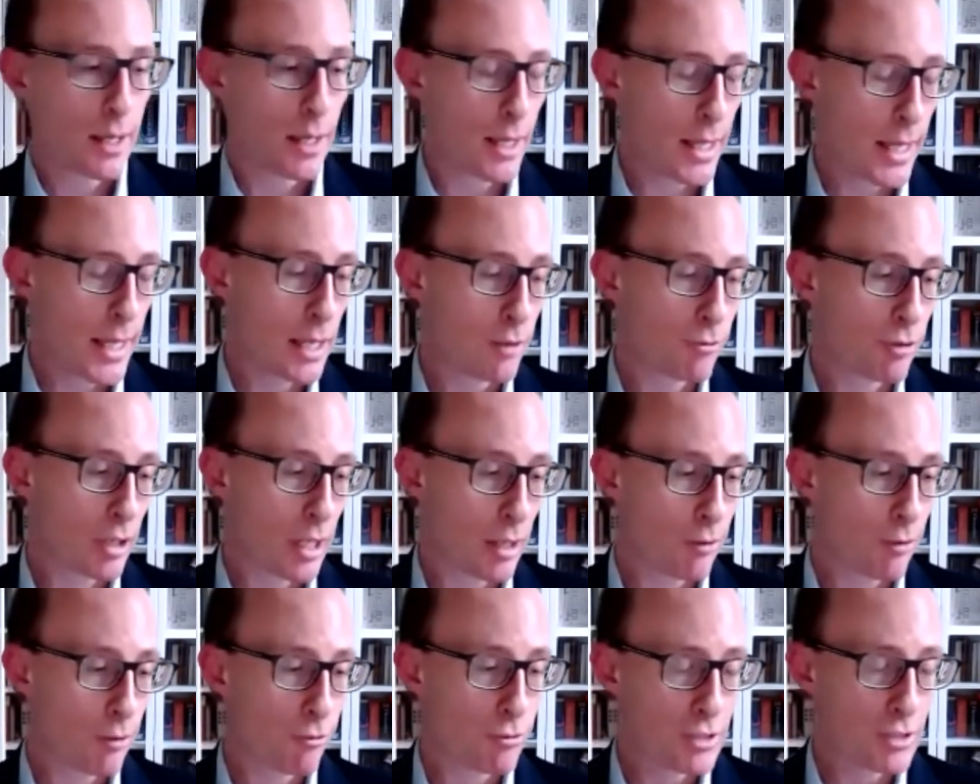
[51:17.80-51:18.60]

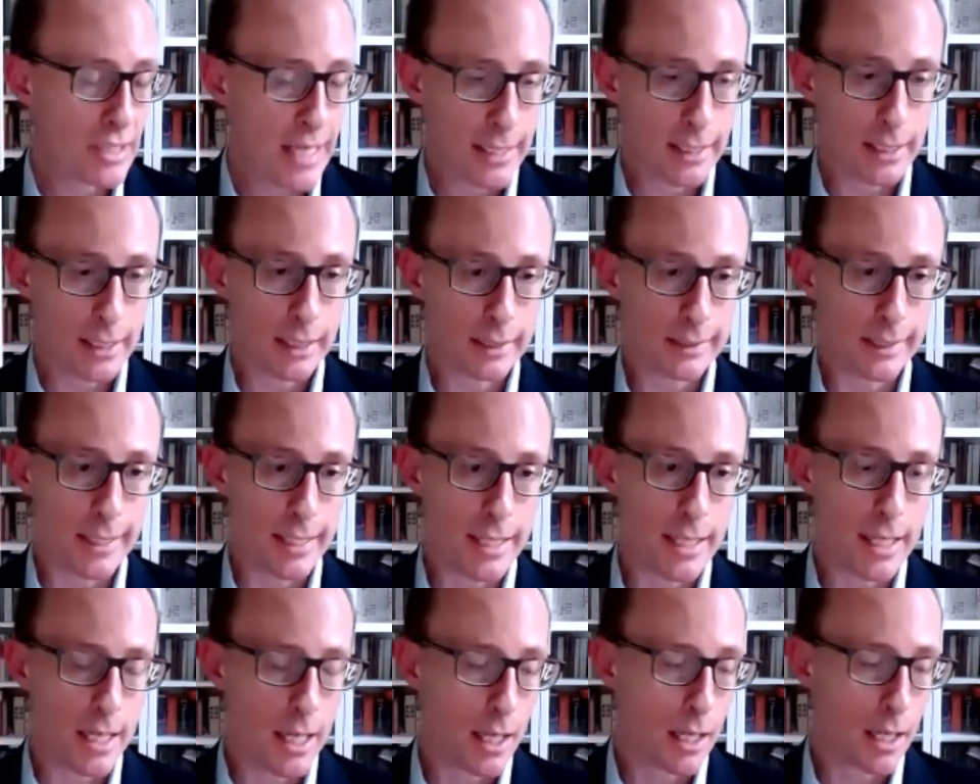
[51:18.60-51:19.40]
even if
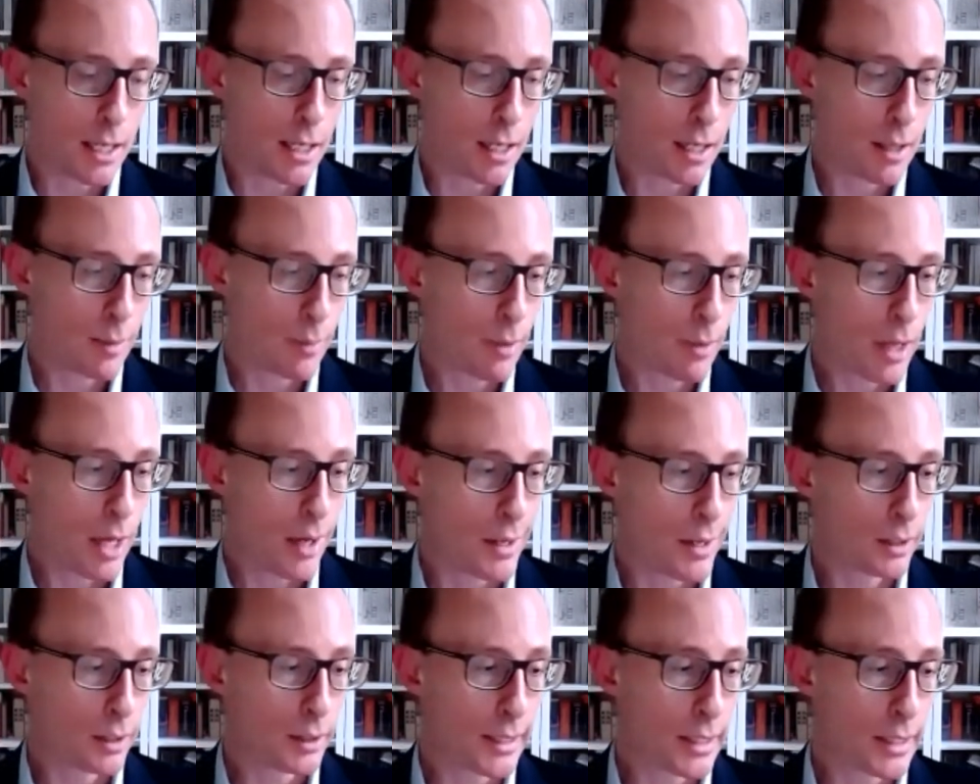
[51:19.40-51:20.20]
technically
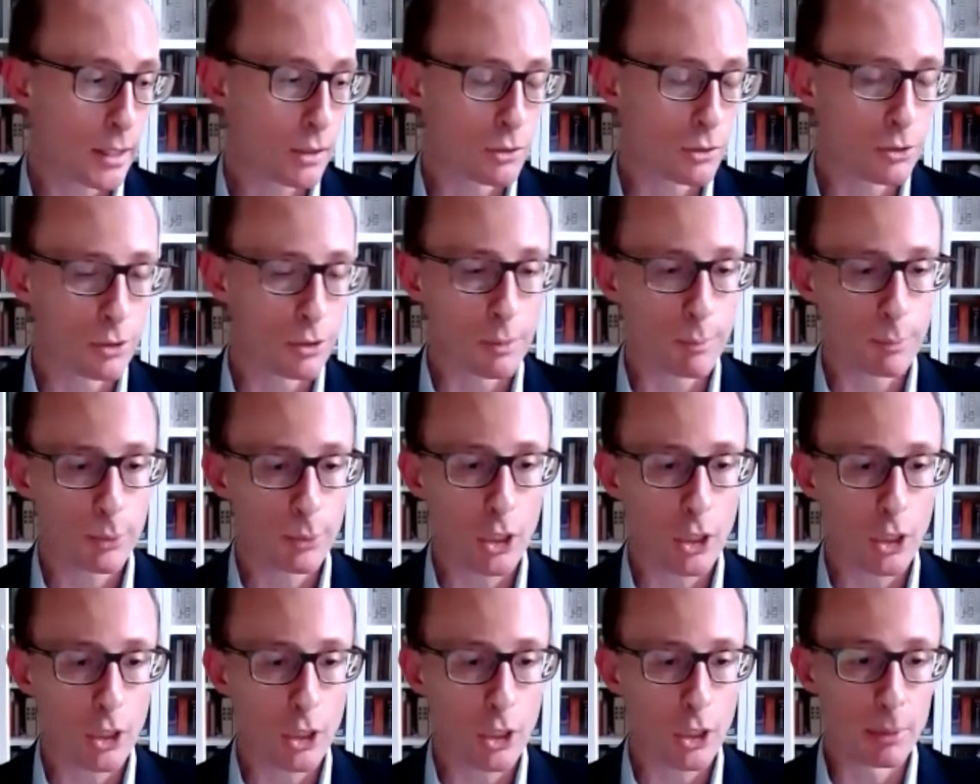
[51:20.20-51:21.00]
legal
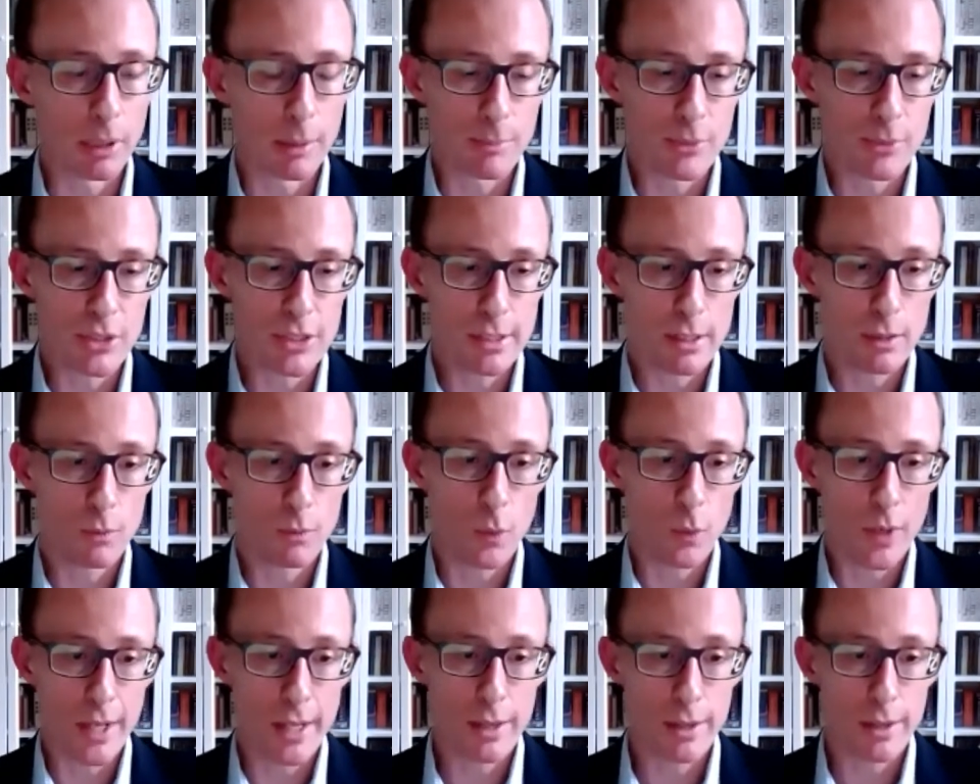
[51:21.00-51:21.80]
problems
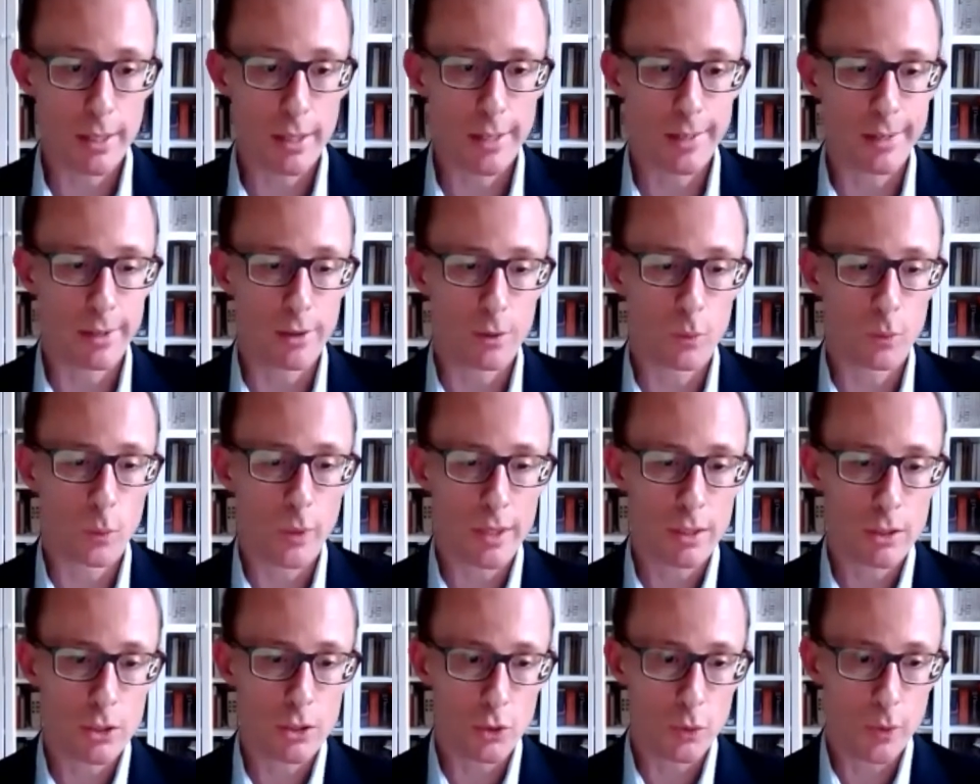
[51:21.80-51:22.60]
with
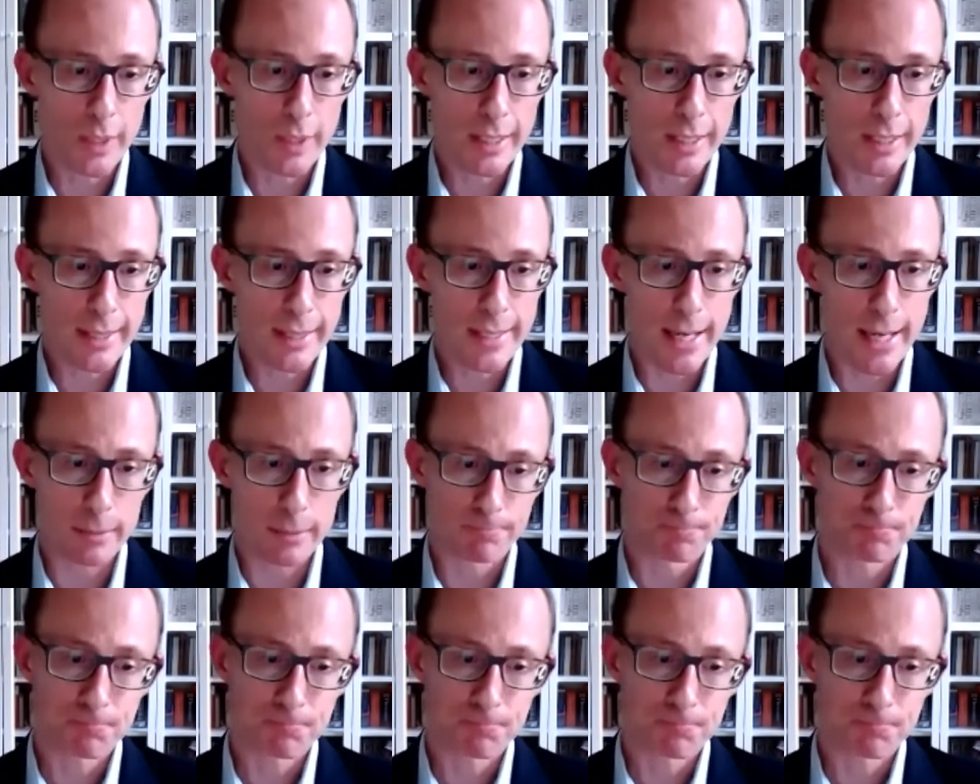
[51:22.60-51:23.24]
doing that.